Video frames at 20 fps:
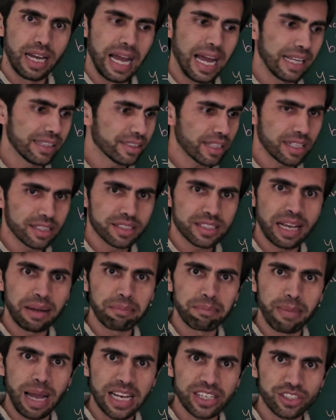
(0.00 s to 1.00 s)
and
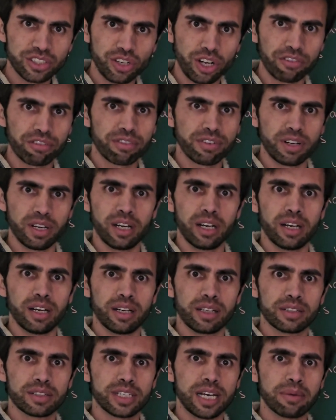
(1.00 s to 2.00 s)
some machine
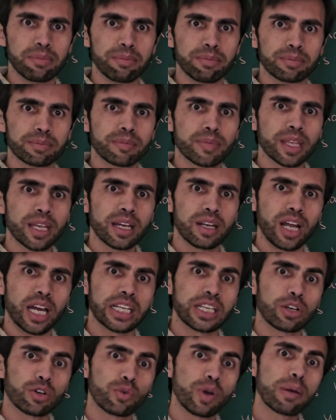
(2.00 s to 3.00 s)
or some
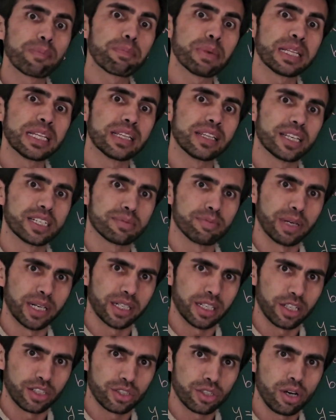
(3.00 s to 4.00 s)
like equipment in this
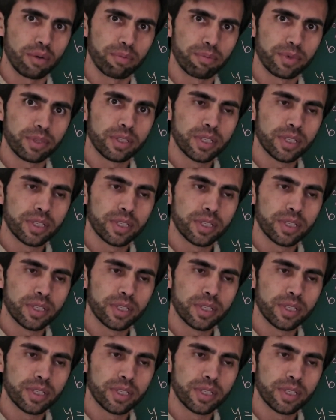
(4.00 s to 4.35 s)
burger shop.